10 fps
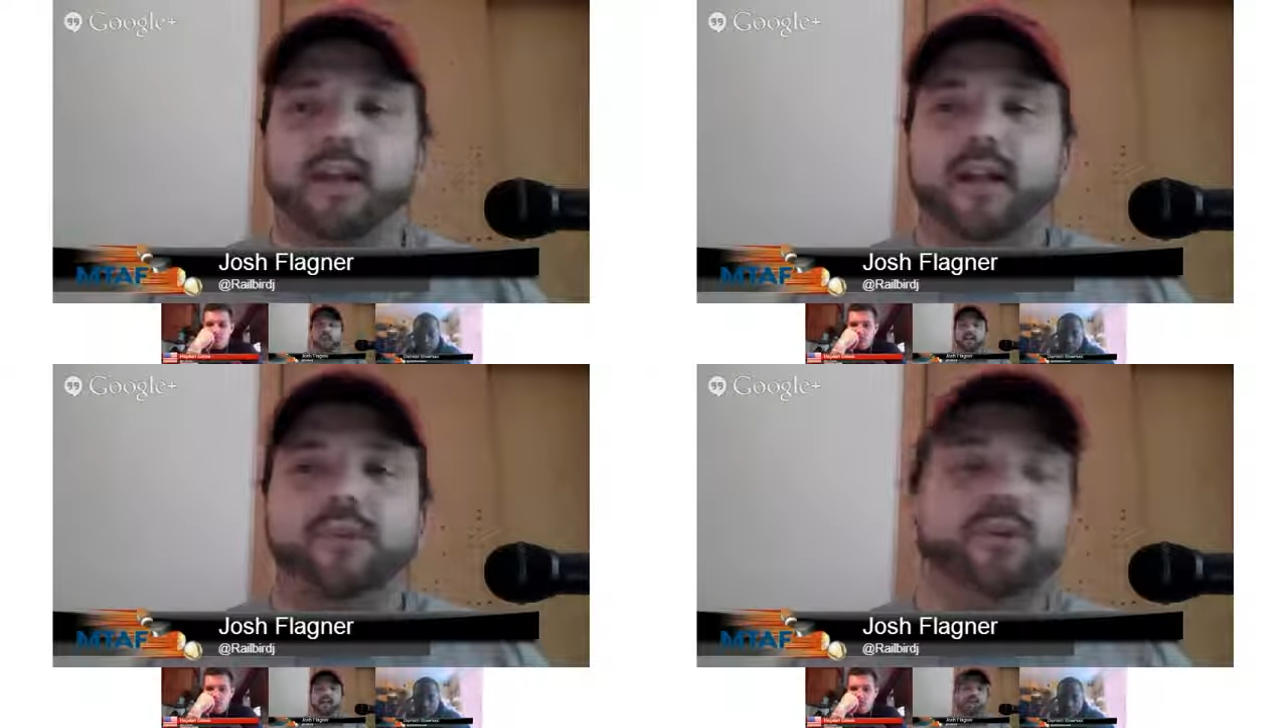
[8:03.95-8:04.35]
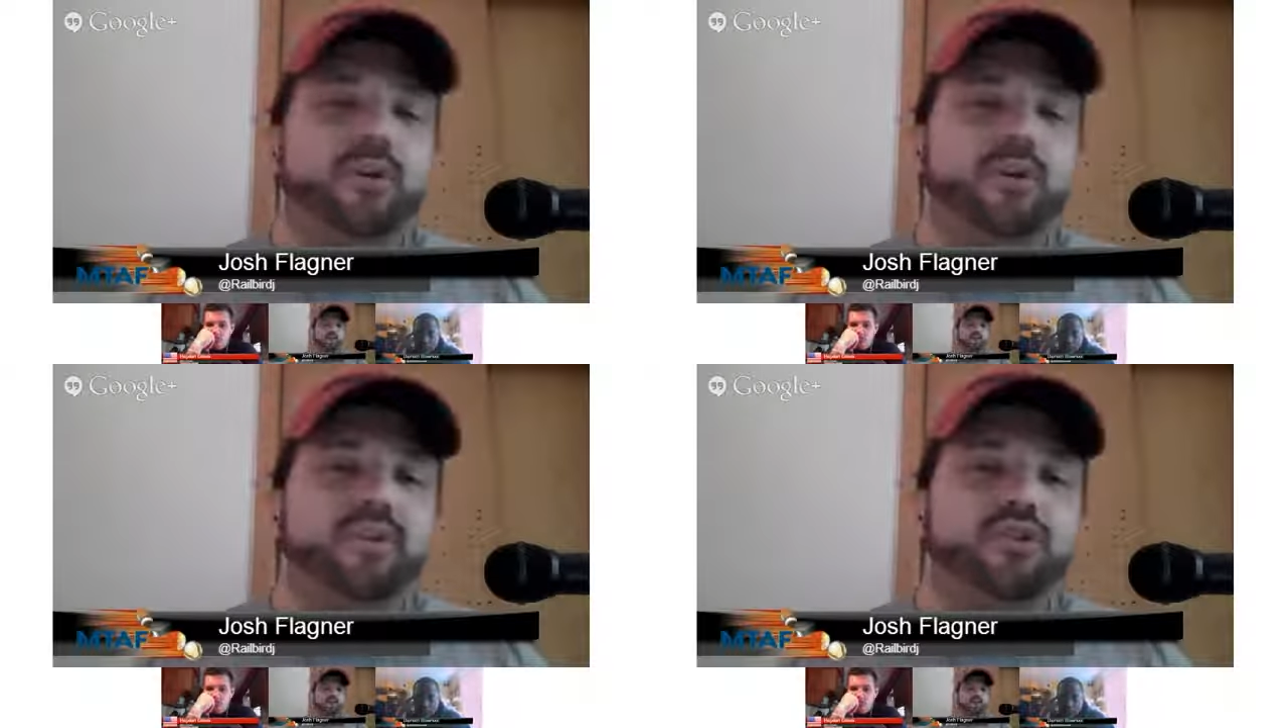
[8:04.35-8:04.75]

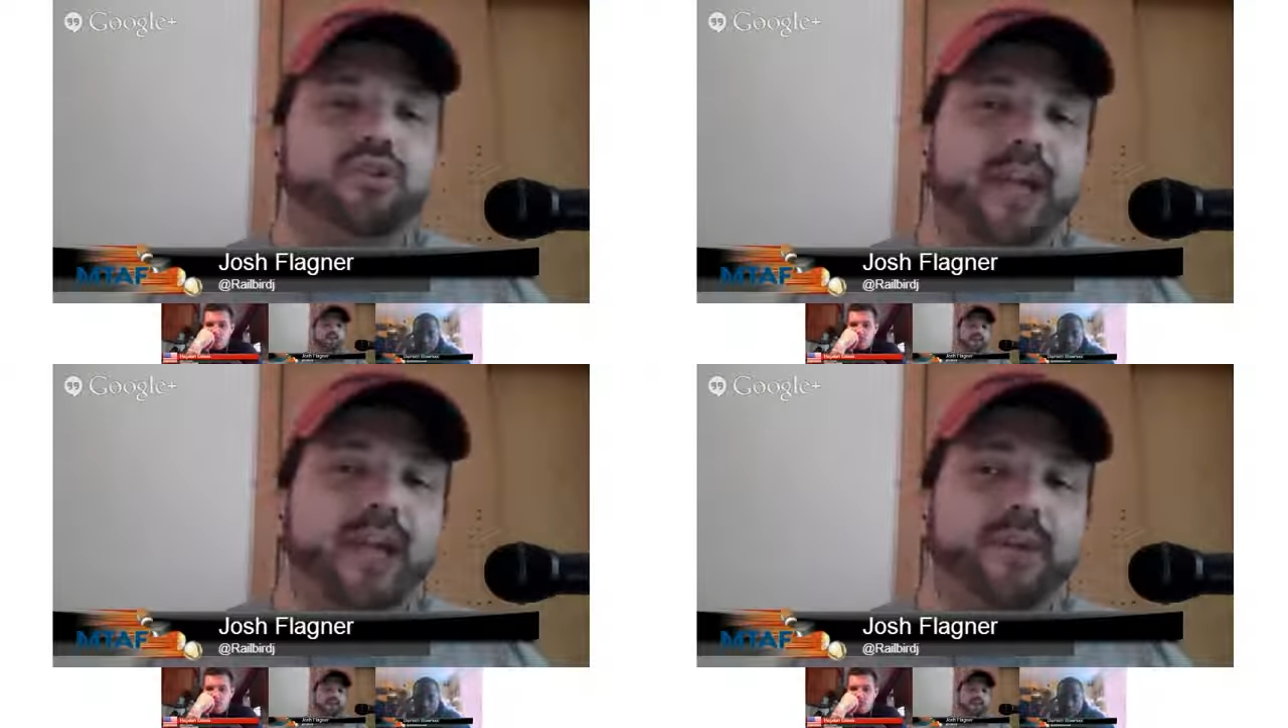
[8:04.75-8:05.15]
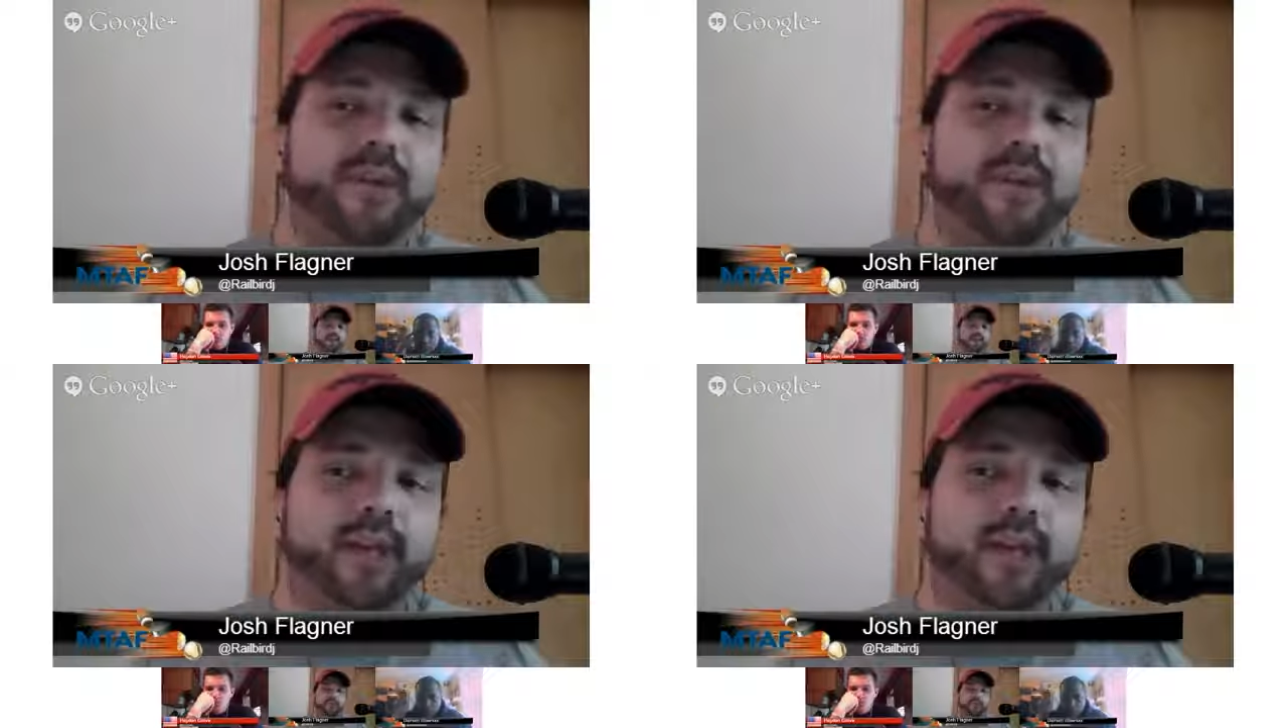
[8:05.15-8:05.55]
it's a shame
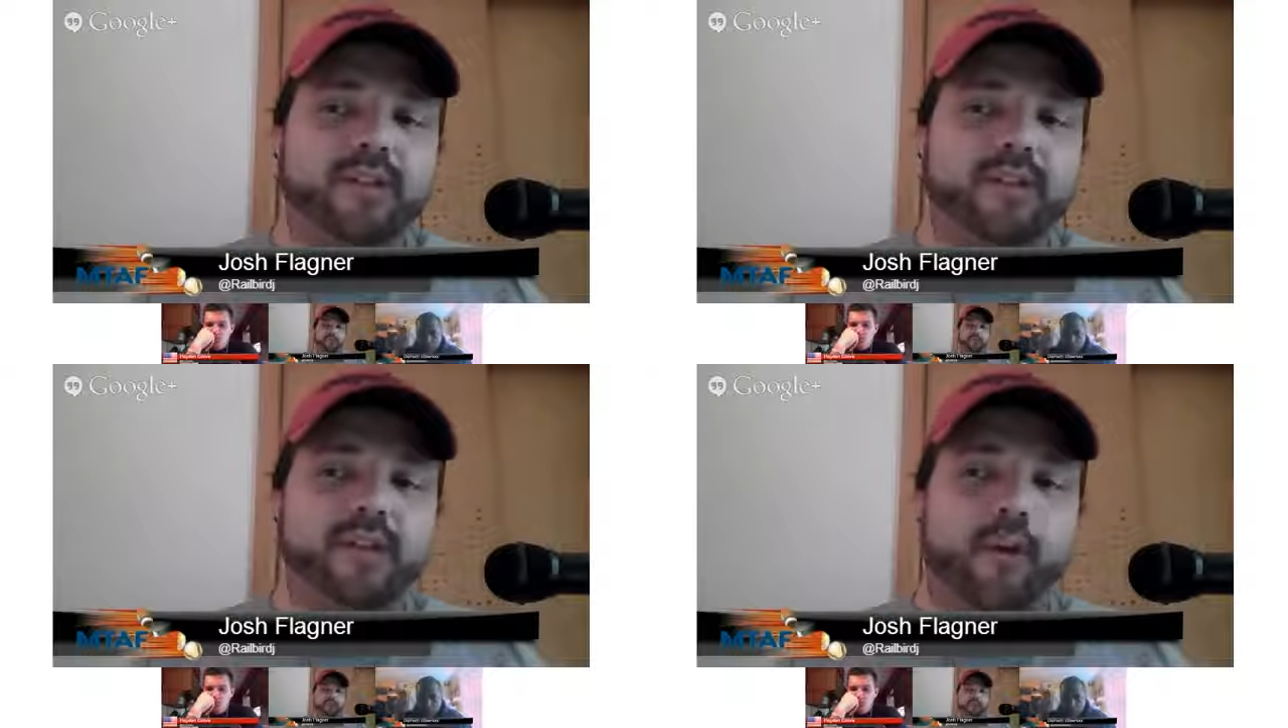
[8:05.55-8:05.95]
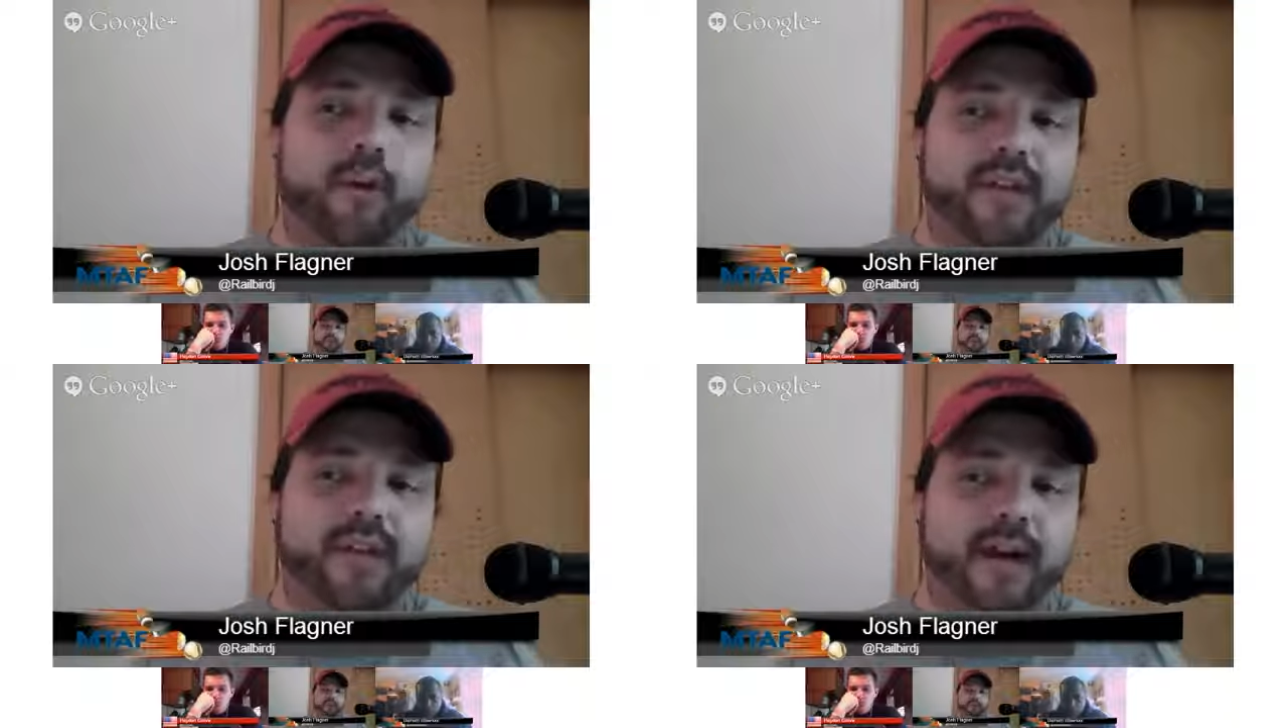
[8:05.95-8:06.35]
that we have to deal
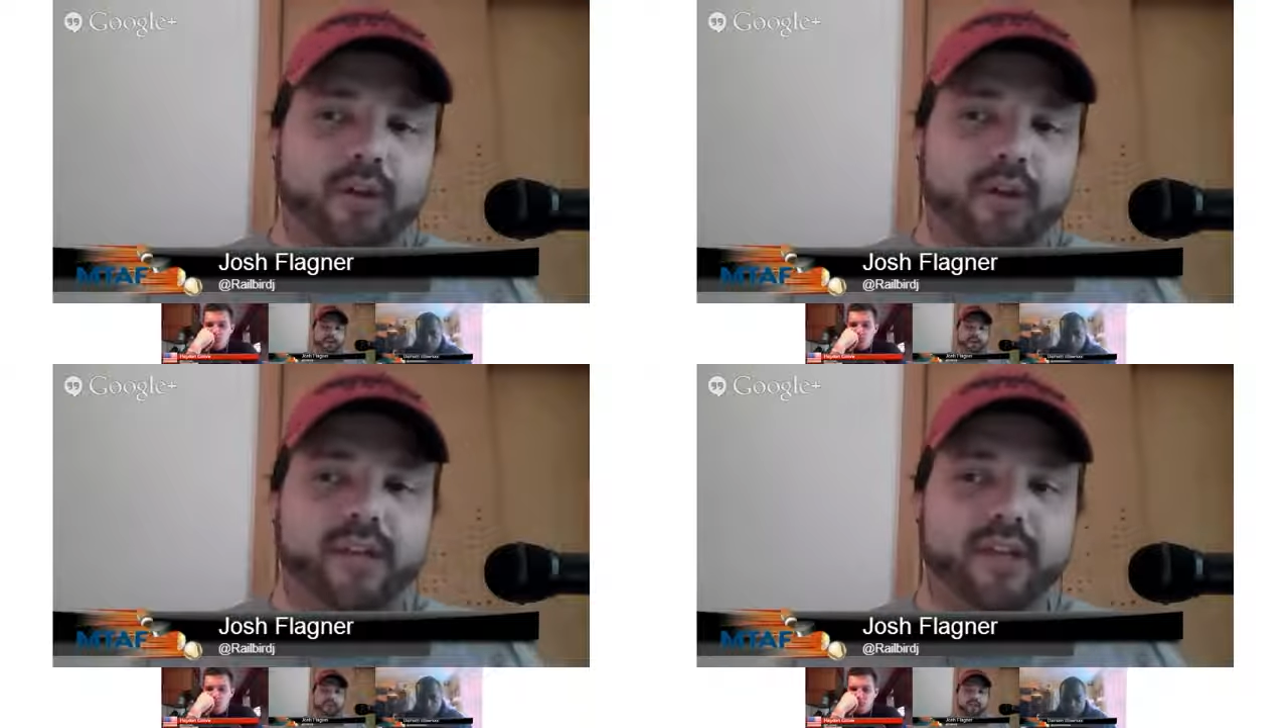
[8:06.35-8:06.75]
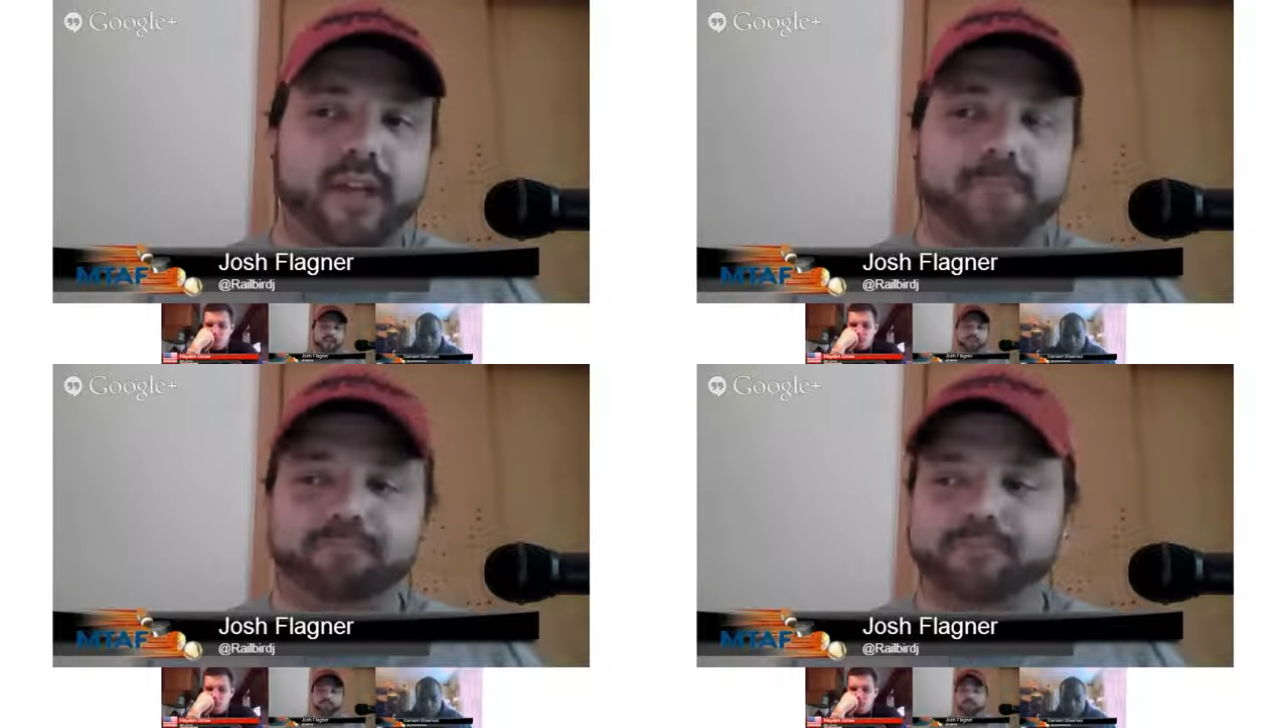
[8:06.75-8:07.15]
with not
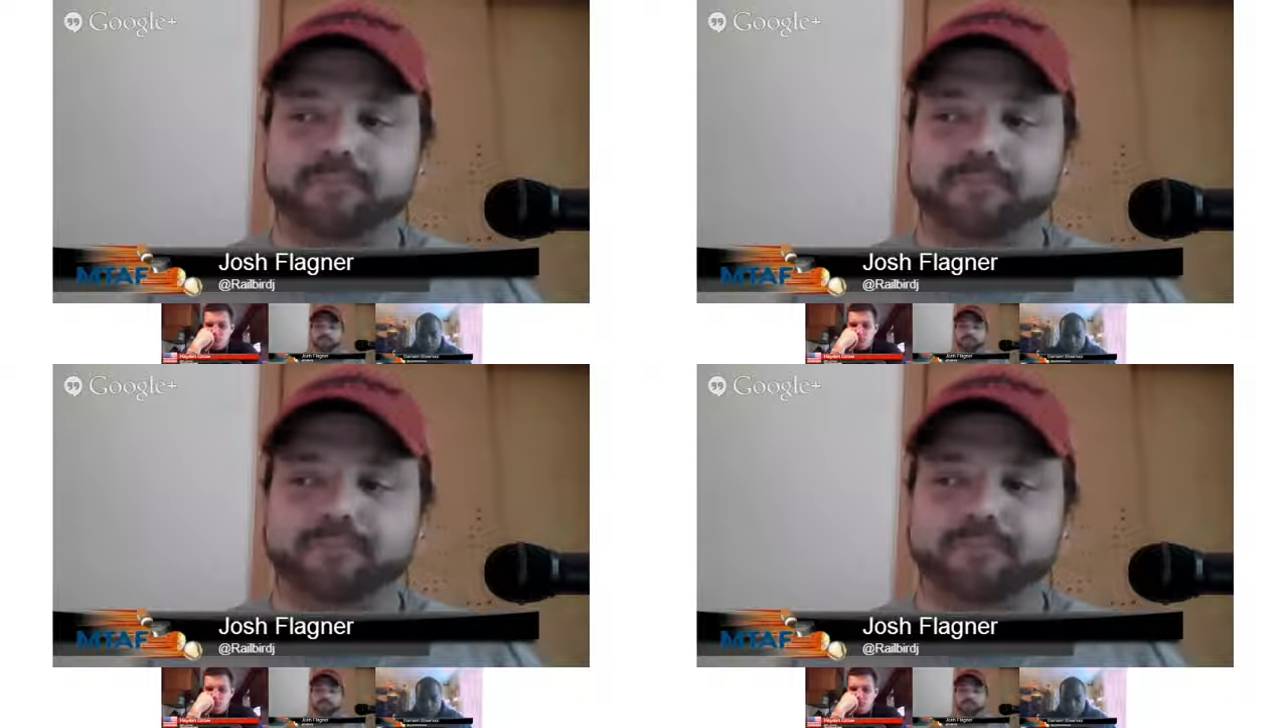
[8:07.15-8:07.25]
only